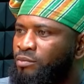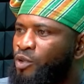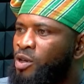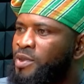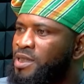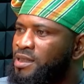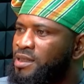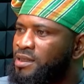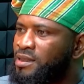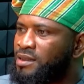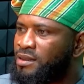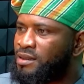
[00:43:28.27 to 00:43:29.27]

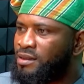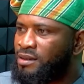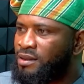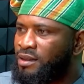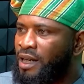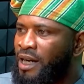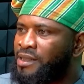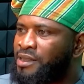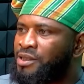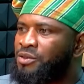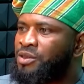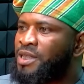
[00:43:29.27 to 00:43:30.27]
promises
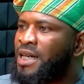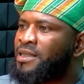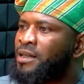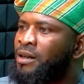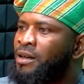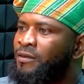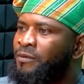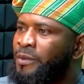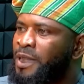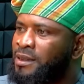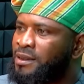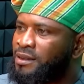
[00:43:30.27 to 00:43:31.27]
and duty as a
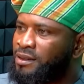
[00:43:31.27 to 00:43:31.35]
government